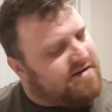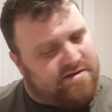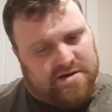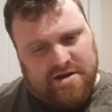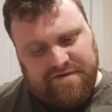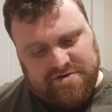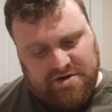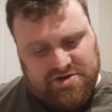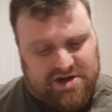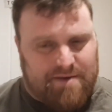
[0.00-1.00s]
If you
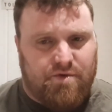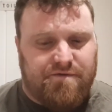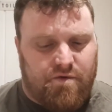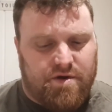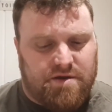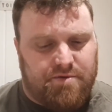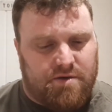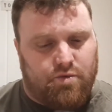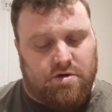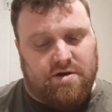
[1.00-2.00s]
tried to jam all 4 in, you
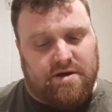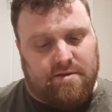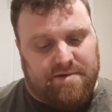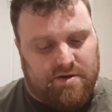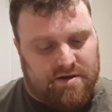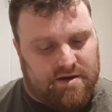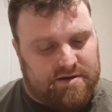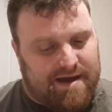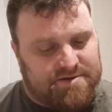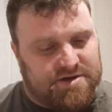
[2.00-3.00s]
probably would be looking at
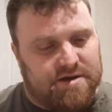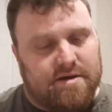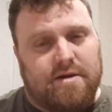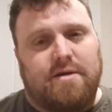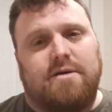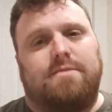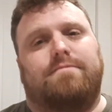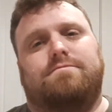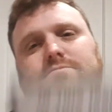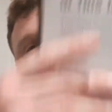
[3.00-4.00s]
damaging it.
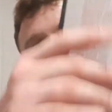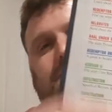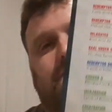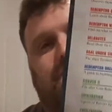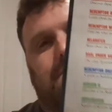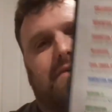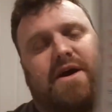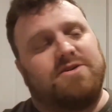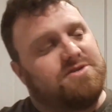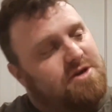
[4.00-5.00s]
Front
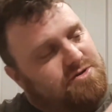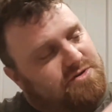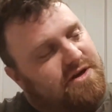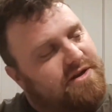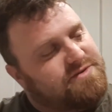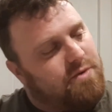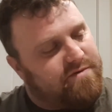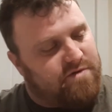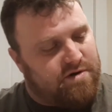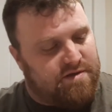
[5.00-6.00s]
page as usual, telling us what
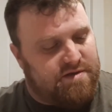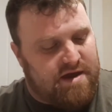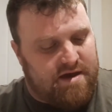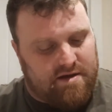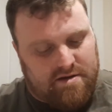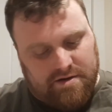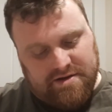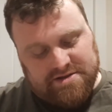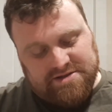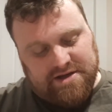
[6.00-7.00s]
we've got in there,
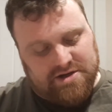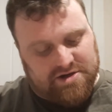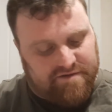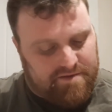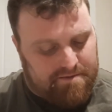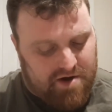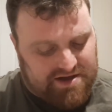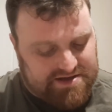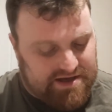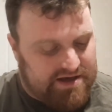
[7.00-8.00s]
including a signature from the
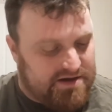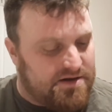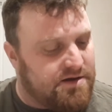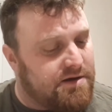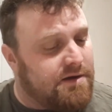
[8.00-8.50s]
mighty Ian.